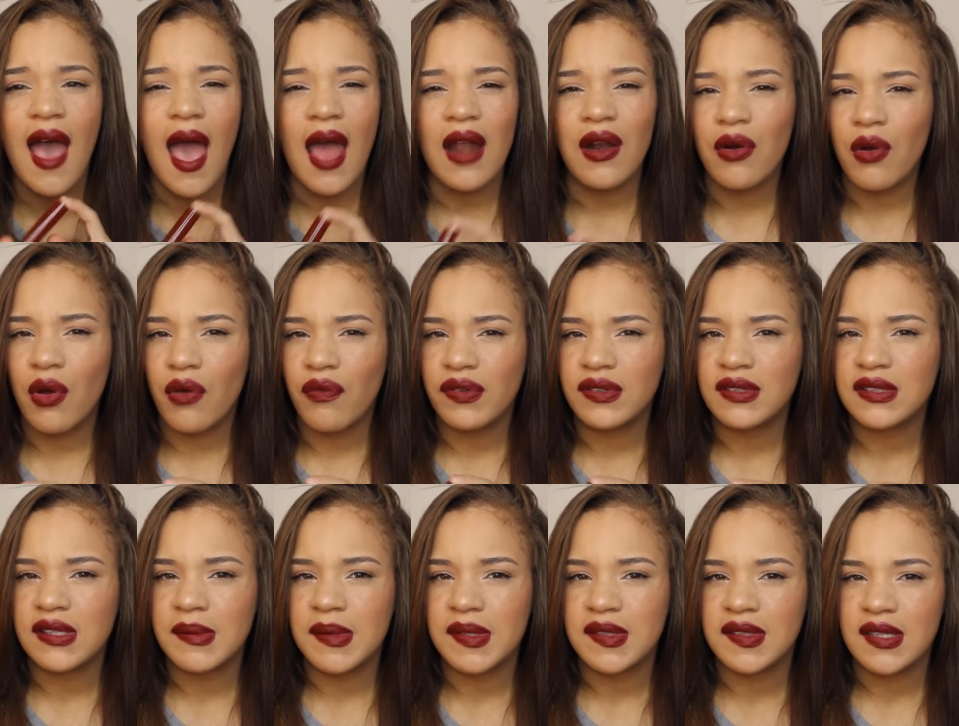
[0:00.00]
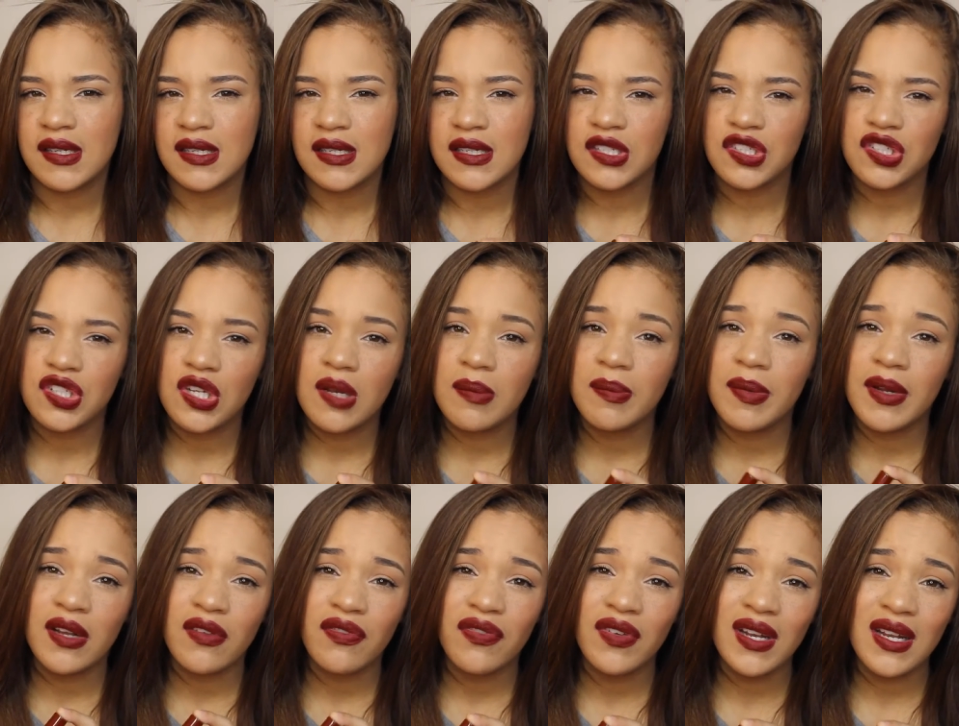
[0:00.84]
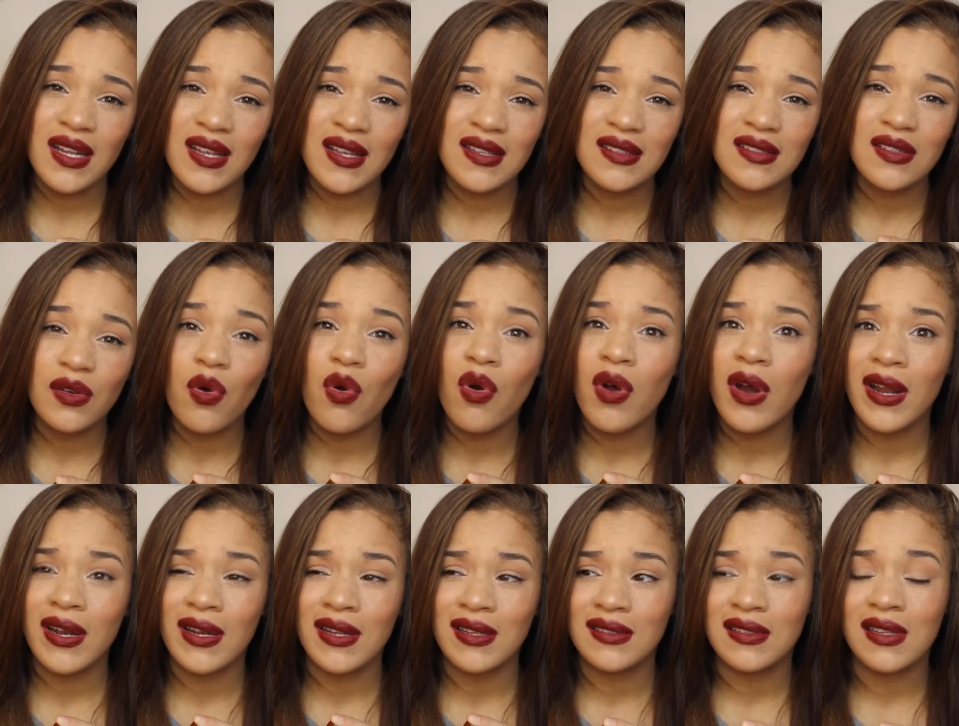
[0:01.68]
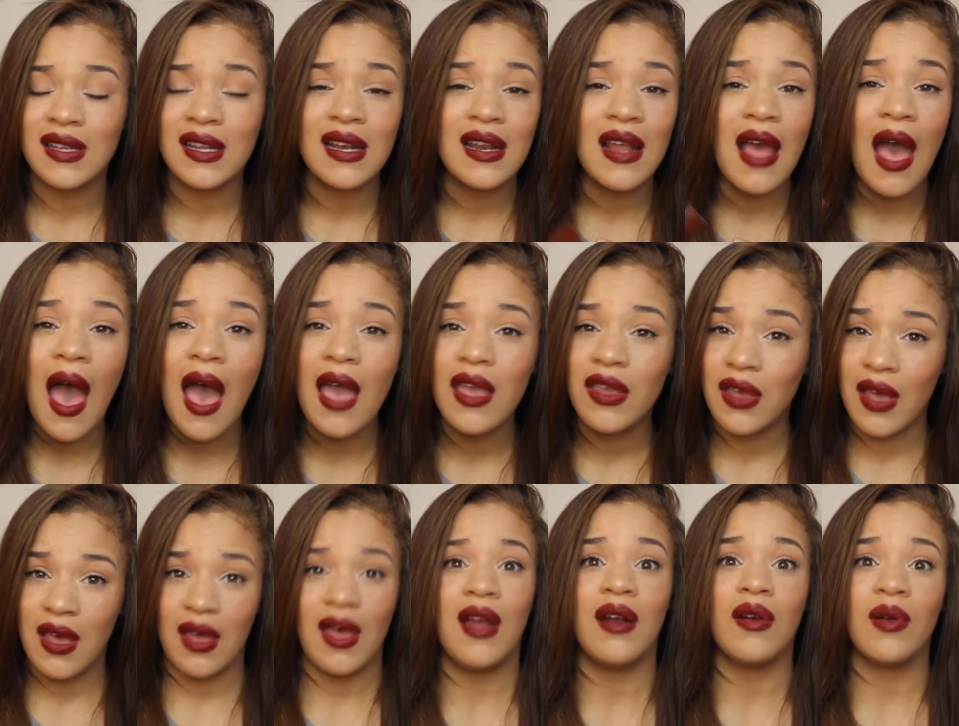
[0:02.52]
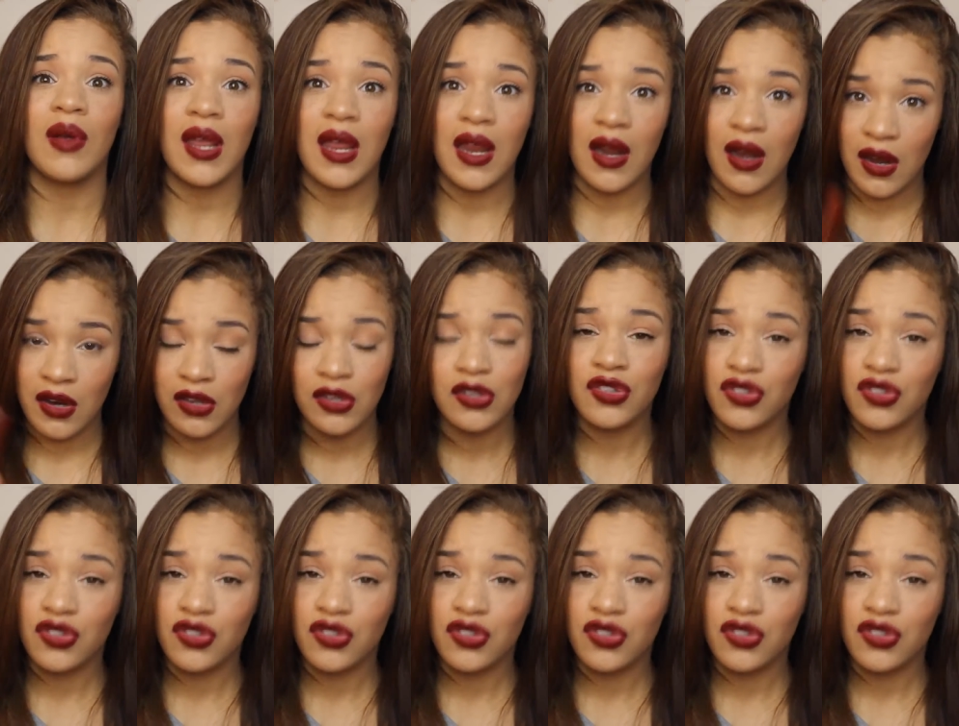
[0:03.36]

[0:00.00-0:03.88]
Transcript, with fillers: I don't know if it's limited edition, but if it is or it isn't, I don't care.